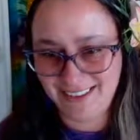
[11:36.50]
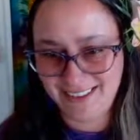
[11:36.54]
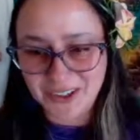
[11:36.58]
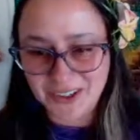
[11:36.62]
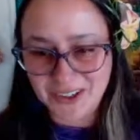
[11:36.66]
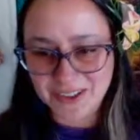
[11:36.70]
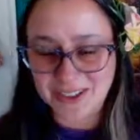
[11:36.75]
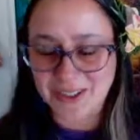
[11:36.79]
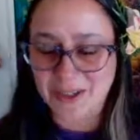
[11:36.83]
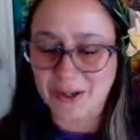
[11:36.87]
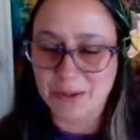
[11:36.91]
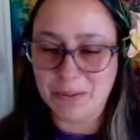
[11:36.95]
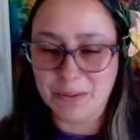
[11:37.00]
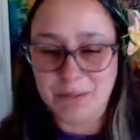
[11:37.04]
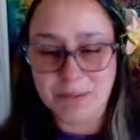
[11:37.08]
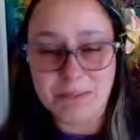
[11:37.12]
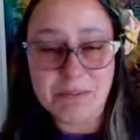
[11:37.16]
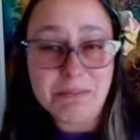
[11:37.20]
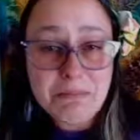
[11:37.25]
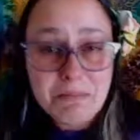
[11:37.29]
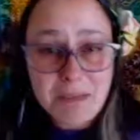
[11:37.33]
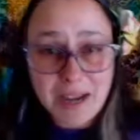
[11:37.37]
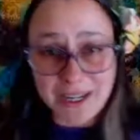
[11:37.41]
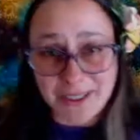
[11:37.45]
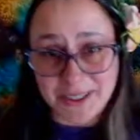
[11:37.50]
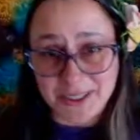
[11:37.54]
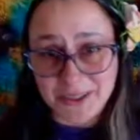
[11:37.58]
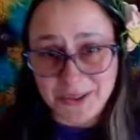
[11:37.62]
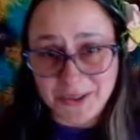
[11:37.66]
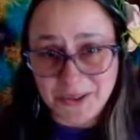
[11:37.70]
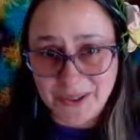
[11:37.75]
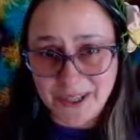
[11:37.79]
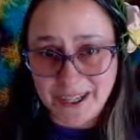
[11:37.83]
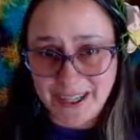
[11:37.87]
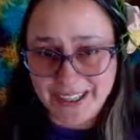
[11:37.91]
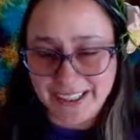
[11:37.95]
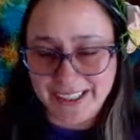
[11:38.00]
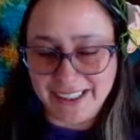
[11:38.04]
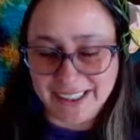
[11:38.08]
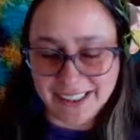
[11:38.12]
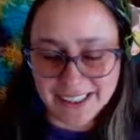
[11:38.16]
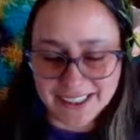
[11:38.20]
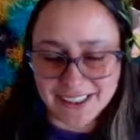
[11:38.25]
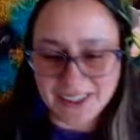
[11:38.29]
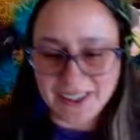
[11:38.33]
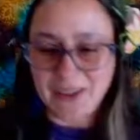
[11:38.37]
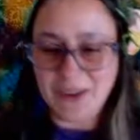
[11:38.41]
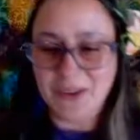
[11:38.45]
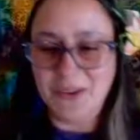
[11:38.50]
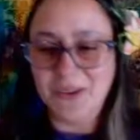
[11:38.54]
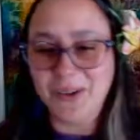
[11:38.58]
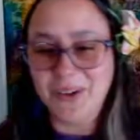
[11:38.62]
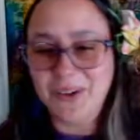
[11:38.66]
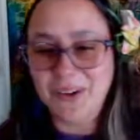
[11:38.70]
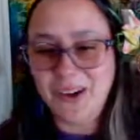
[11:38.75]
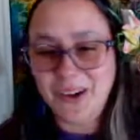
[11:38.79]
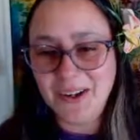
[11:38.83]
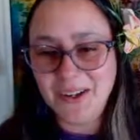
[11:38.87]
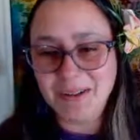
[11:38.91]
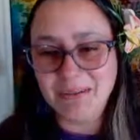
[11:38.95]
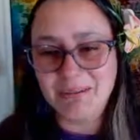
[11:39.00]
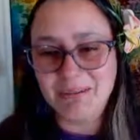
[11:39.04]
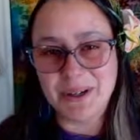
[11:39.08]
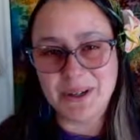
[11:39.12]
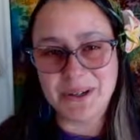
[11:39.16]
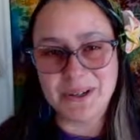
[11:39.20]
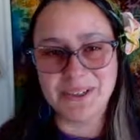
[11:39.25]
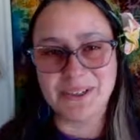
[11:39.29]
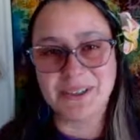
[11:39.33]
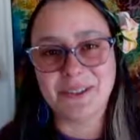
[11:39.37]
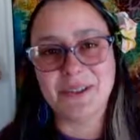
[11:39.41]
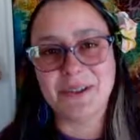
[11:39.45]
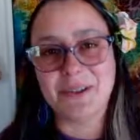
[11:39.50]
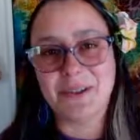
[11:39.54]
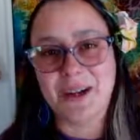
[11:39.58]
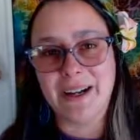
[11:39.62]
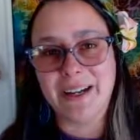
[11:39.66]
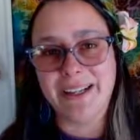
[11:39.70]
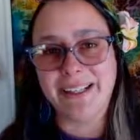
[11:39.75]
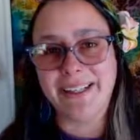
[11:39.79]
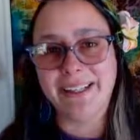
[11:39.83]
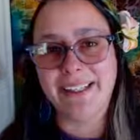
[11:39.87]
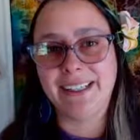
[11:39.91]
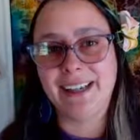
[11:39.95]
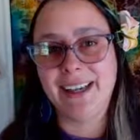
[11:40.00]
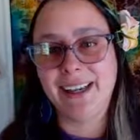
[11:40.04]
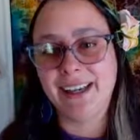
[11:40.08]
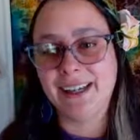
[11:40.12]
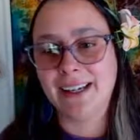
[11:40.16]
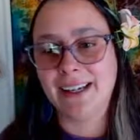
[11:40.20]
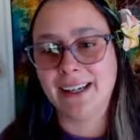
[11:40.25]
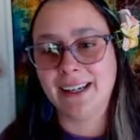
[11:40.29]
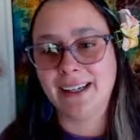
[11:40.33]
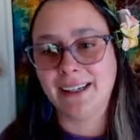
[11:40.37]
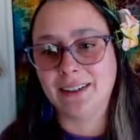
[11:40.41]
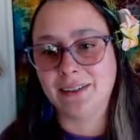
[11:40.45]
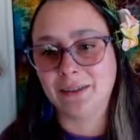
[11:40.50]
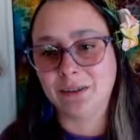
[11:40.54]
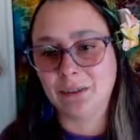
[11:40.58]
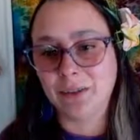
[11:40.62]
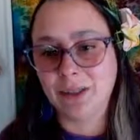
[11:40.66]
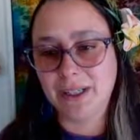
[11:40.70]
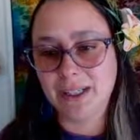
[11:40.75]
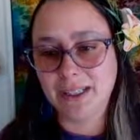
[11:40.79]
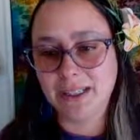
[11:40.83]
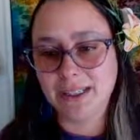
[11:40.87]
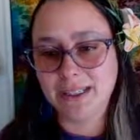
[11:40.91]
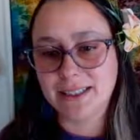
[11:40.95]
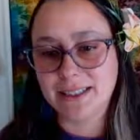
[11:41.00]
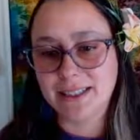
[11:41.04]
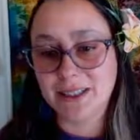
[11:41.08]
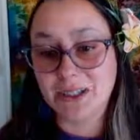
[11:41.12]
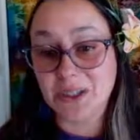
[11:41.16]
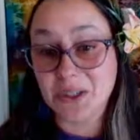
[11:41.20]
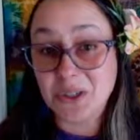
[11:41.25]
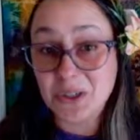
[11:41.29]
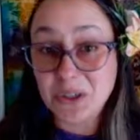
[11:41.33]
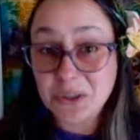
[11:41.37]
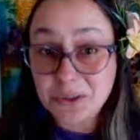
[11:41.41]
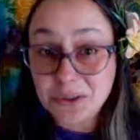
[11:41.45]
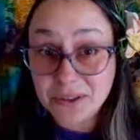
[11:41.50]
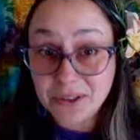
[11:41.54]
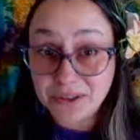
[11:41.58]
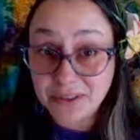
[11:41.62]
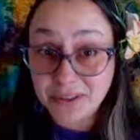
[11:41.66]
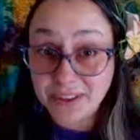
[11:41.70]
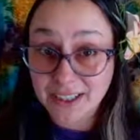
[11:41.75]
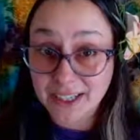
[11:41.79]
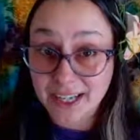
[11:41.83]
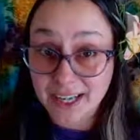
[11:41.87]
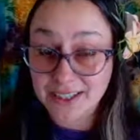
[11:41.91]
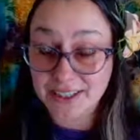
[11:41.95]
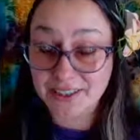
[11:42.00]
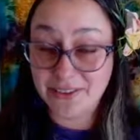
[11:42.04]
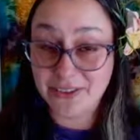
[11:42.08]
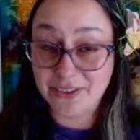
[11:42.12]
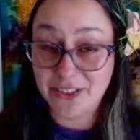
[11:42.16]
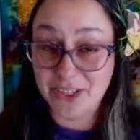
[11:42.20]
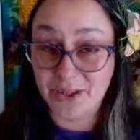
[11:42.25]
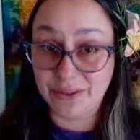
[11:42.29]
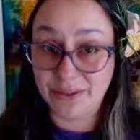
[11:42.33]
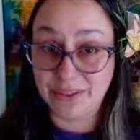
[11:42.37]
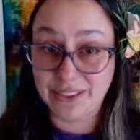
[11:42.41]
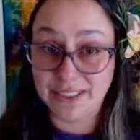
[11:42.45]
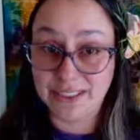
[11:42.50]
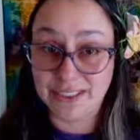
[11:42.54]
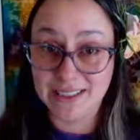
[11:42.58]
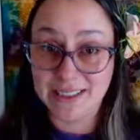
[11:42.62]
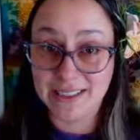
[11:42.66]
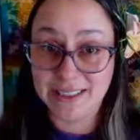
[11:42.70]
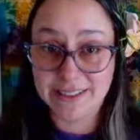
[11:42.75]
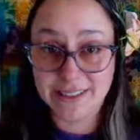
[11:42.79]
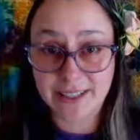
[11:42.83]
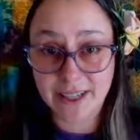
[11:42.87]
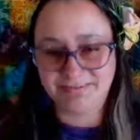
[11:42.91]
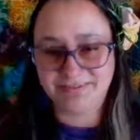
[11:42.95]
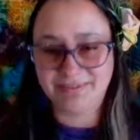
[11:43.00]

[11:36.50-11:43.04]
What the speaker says: So, back to Kauai. We were on the boat in Kauai, and we got to see two different kinds of dolphins.